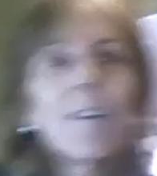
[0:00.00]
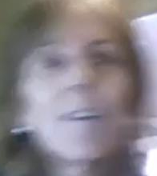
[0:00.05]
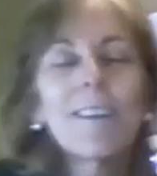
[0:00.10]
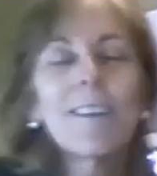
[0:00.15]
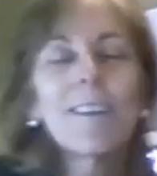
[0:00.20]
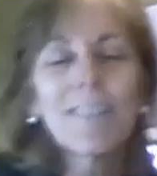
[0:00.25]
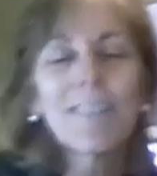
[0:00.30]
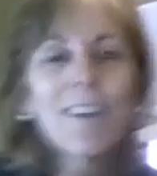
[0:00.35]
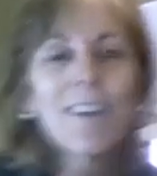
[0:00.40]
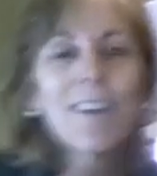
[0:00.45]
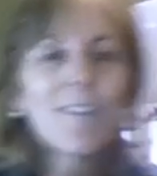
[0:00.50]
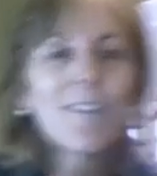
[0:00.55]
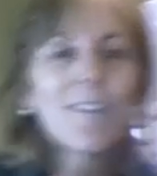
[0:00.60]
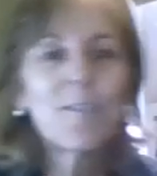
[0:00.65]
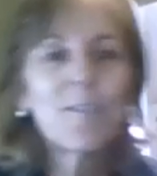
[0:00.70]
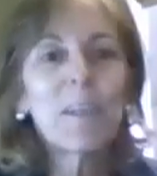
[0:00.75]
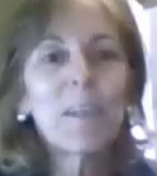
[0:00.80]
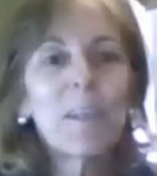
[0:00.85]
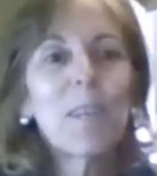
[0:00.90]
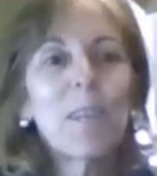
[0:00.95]
Excel is
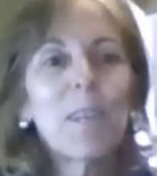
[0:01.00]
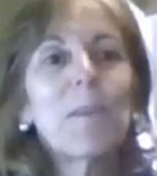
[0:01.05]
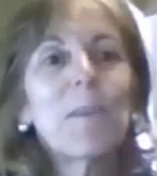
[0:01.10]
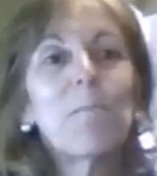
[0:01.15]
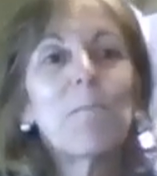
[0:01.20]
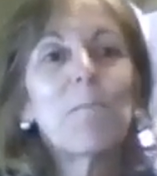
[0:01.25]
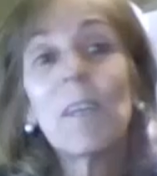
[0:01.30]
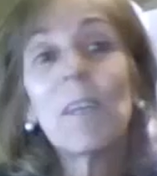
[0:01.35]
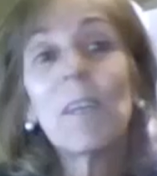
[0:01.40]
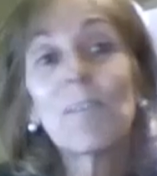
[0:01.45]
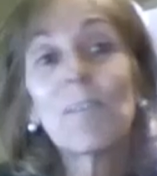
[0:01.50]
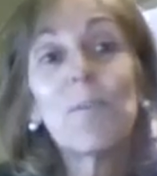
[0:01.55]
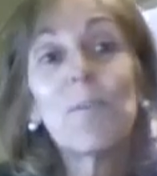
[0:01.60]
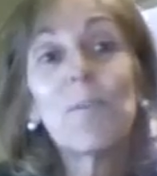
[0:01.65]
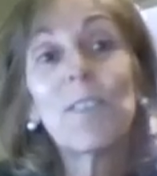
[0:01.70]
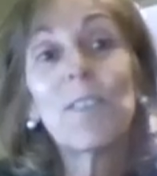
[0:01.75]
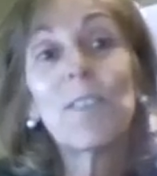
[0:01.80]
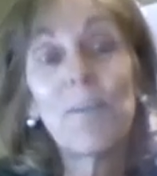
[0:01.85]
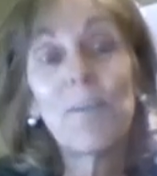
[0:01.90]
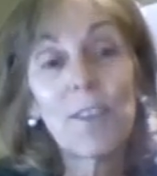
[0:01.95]
becoming much
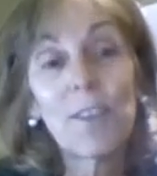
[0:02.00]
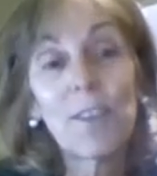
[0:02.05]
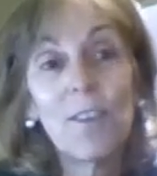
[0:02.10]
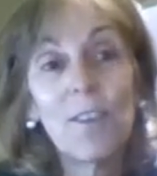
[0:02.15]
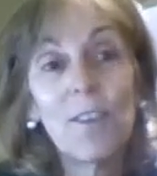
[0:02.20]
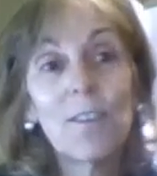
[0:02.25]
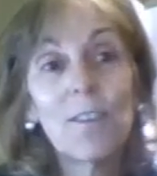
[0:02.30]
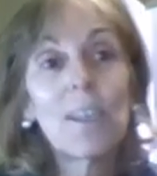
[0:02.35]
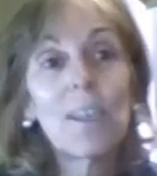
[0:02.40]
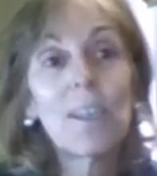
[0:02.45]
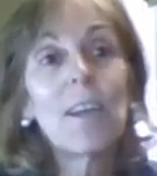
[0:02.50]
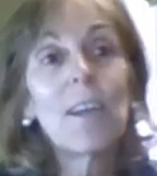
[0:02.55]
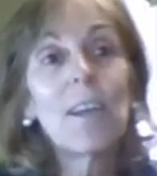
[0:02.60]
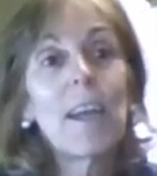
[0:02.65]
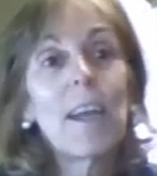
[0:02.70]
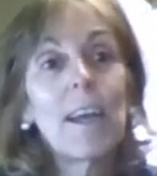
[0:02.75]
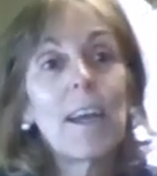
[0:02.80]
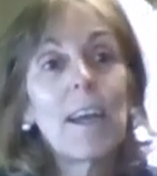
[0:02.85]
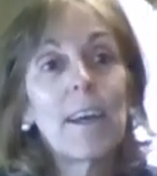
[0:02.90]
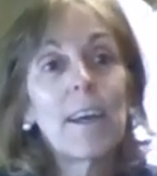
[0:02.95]
more difficult,
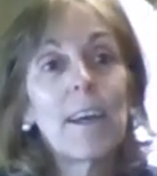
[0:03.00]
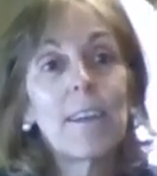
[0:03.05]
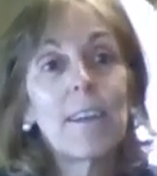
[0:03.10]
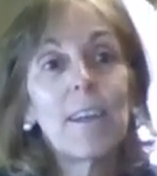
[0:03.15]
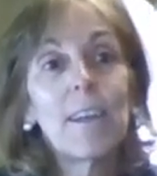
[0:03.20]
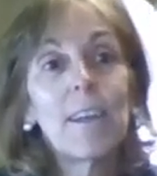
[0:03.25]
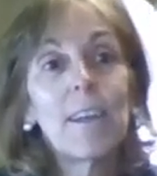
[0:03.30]
and